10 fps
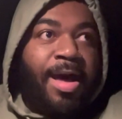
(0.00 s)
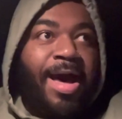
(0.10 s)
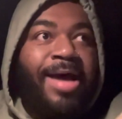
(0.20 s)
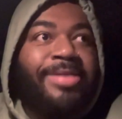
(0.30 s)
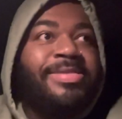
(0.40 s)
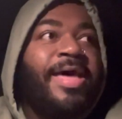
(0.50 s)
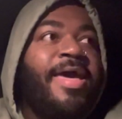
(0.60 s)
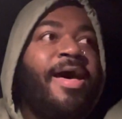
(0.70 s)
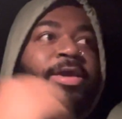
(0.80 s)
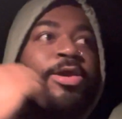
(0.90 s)
Uh,
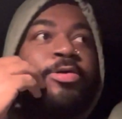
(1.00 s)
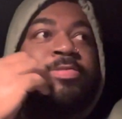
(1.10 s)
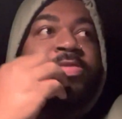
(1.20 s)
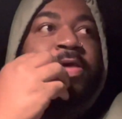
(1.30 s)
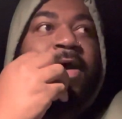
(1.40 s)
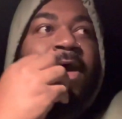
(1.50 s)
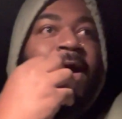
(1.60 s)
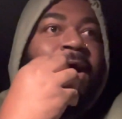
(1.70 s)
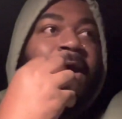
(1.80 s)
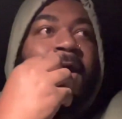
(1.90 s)
Isaiah uh,
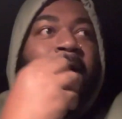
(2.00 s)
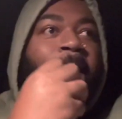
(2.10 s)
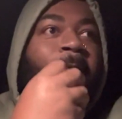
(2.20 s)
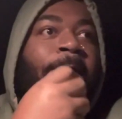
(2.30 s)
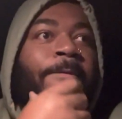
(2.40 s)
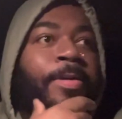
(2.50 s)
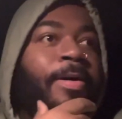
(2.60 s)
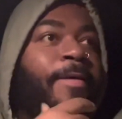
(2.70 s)
YouTube.